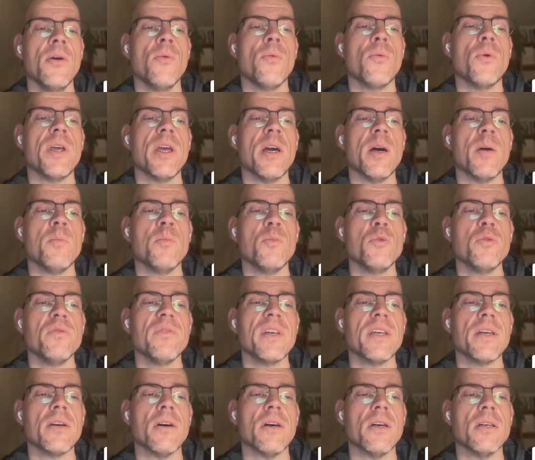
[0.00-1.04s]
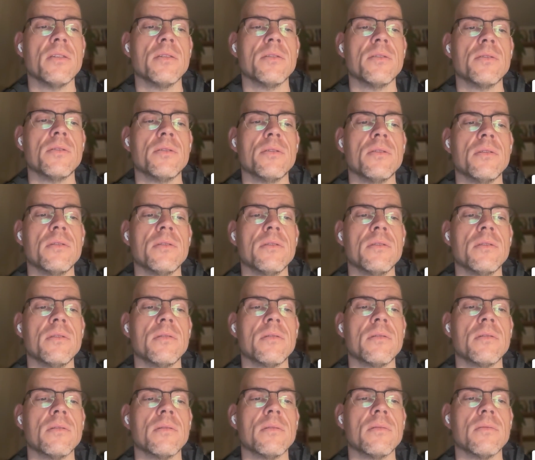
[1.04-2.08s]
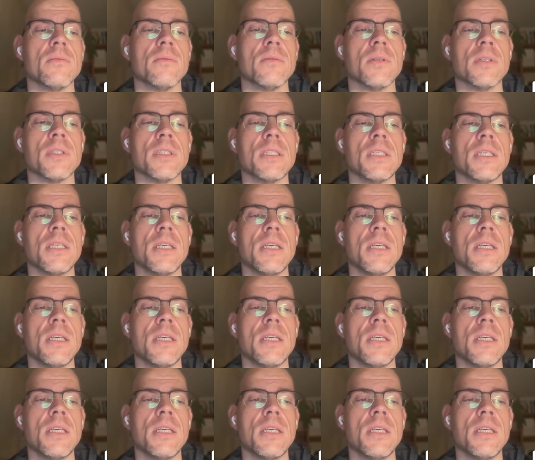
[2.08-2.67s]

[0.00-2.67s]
we are moving on to what?